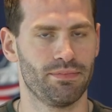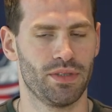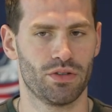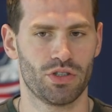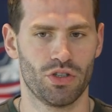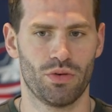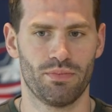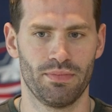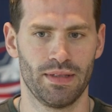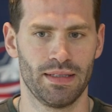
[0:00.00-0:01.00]
You know, show
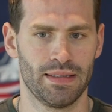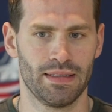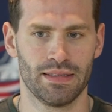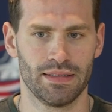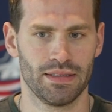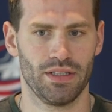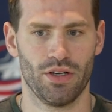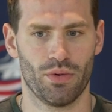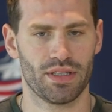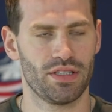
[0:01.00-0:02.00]
them, you
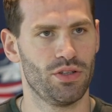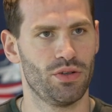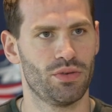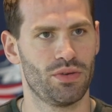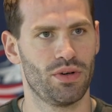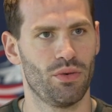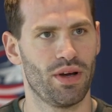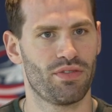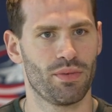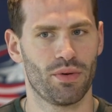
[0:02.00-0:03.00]
know, what to do
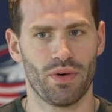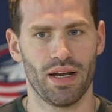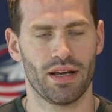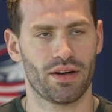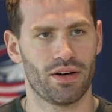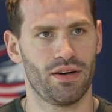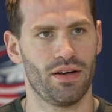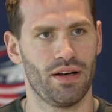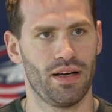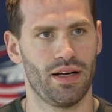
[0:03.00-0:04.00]
away from the rink, or
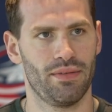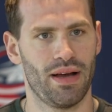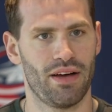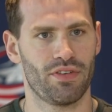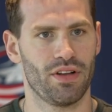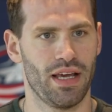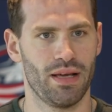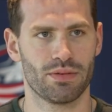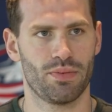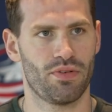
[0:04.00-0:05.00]
after the
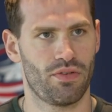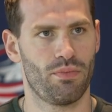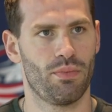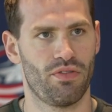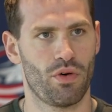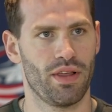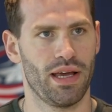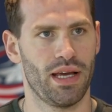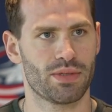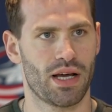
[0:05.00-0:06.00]
games, before the
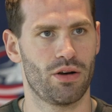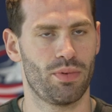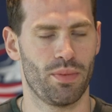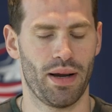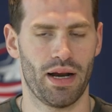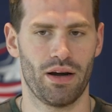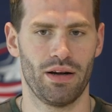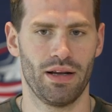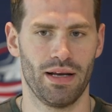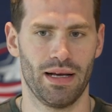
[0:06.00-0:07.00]
games, how to
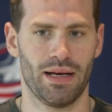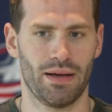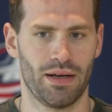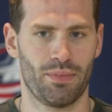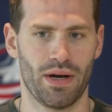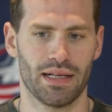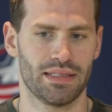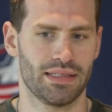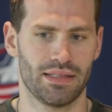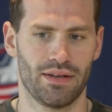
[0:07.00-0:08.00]
prepare, how to
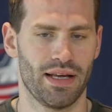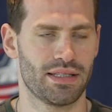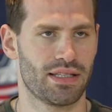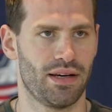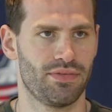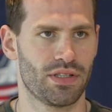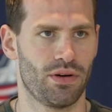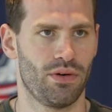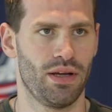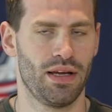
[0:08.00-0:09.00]
practice, all that stuff. So